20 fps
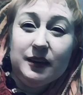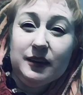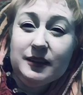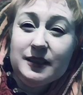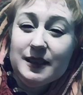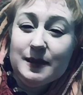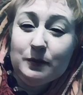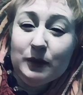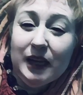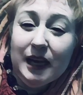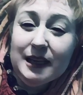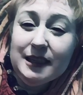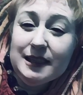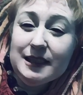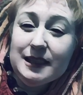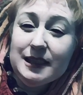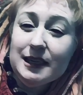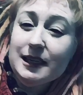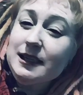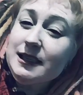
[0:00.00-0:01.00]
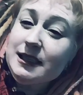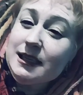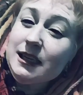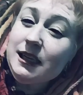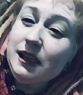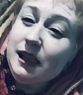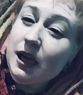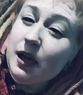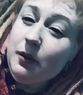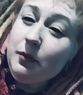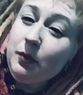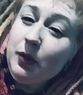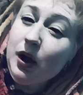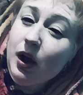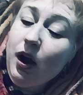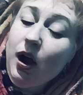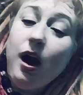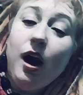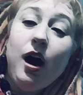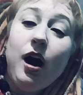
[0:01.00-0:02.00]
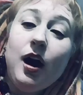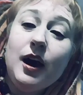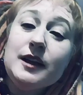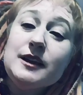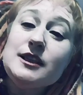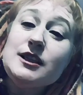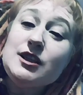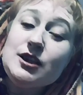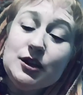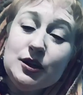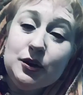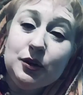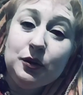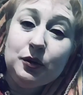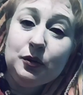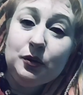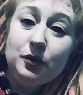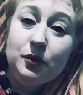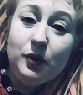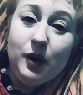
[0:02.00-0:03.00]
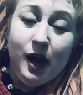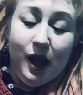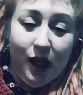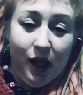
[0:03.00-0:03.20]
splice this clip onto